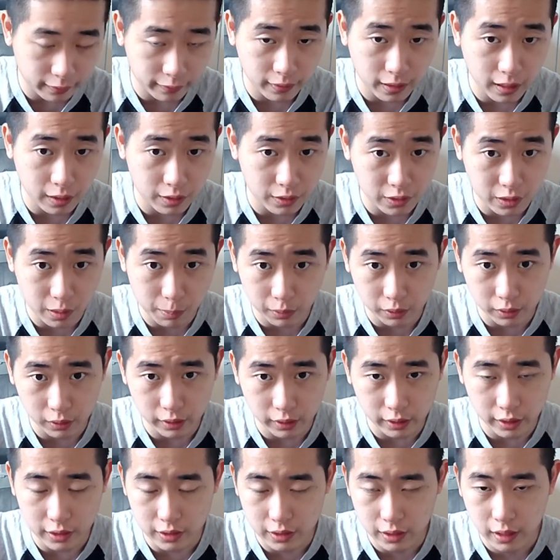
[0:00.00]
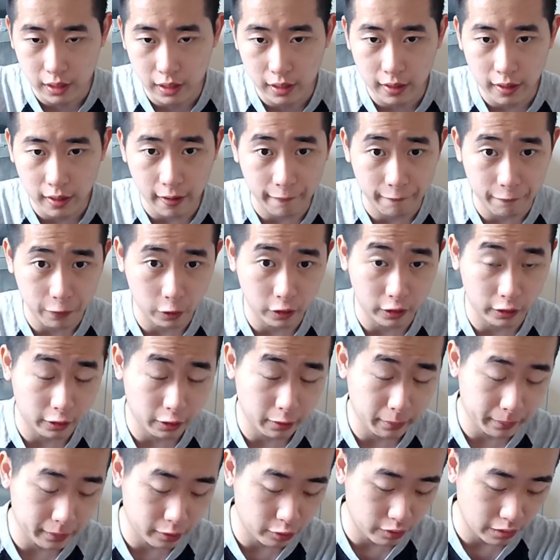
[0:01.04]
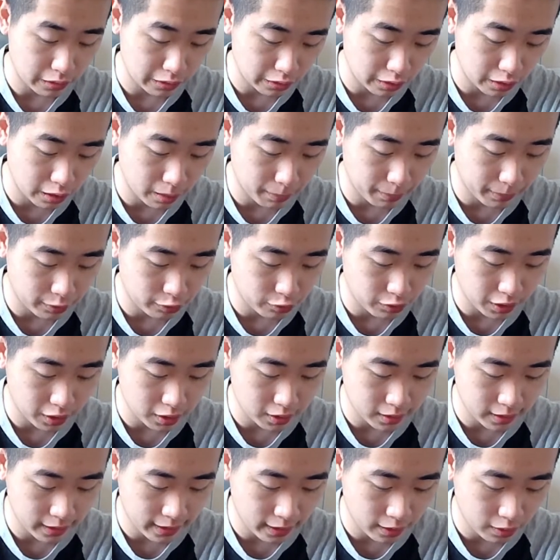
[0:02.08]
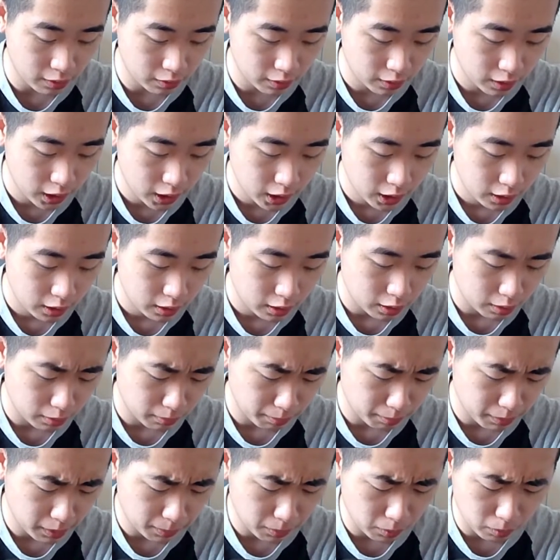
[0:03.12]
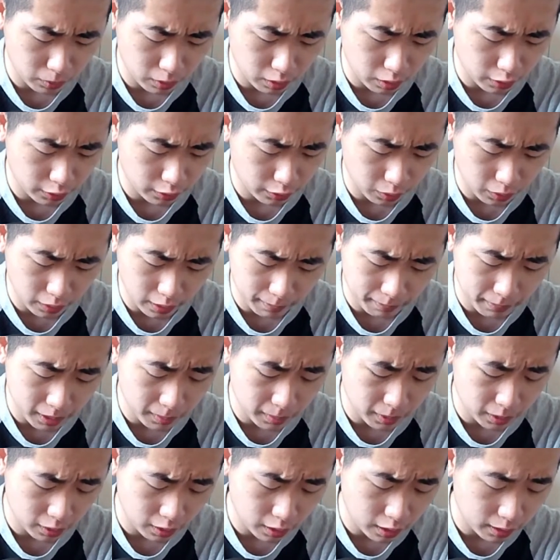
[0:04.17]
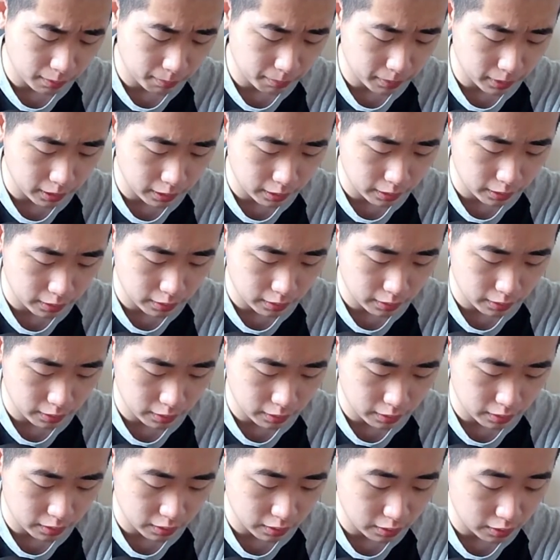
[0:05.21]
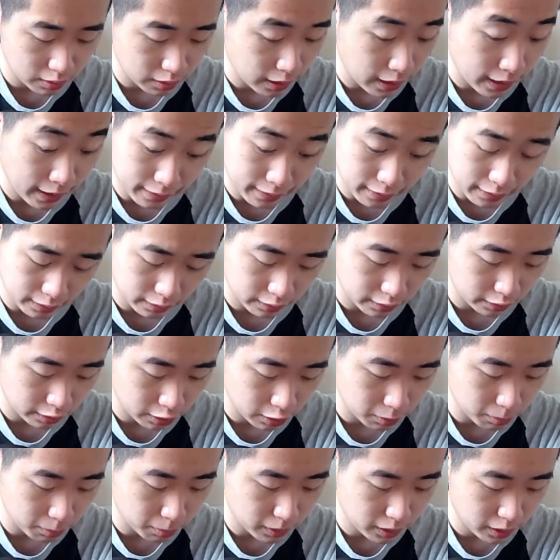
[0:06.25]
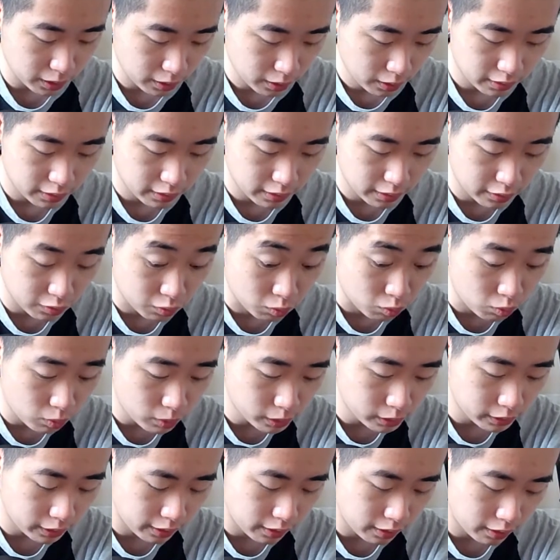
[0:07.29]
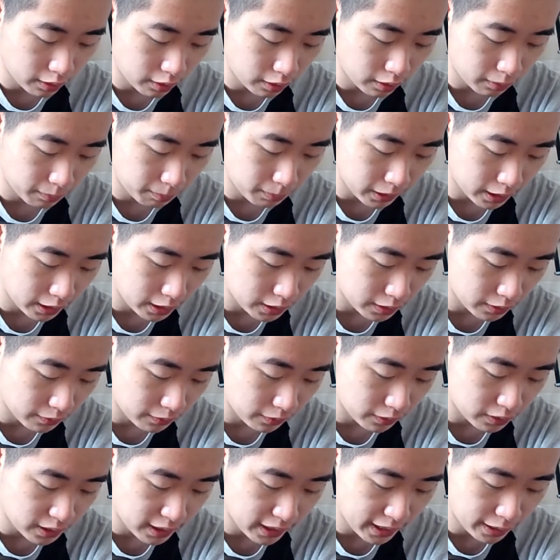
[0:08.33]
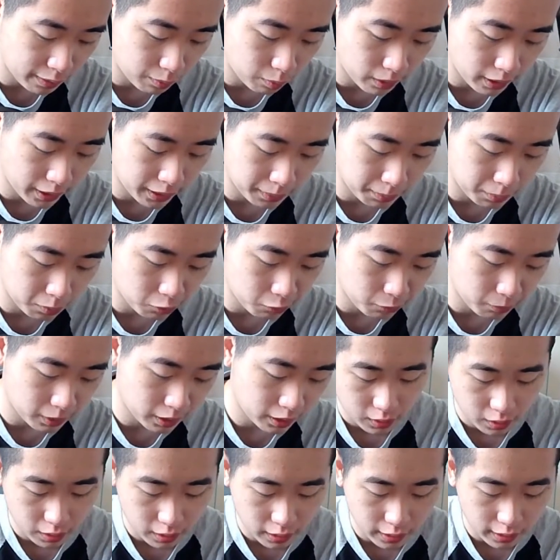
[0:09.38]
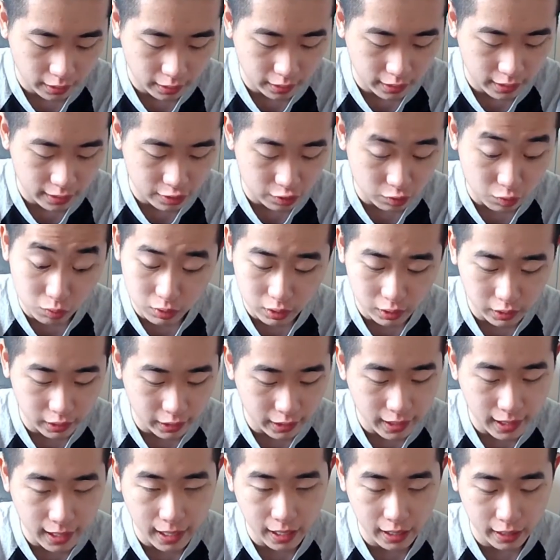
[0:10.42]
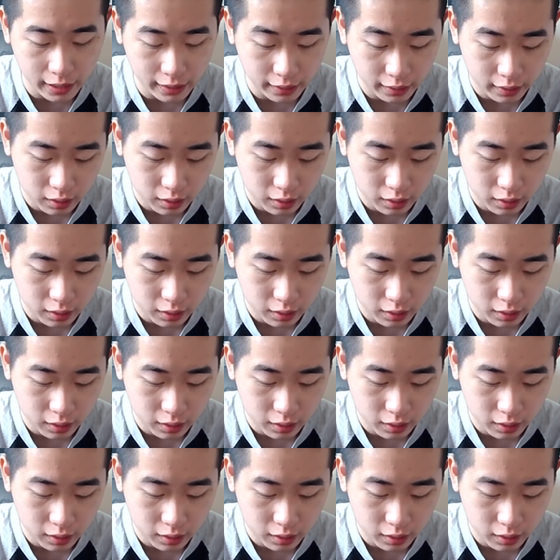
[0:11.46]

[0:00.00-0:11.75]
how simple it is. I feel like it could be dressed up and dressed down. People would argue that maybe not, but I think it could be. It's really thin because of its hand winding movement, and it has a really high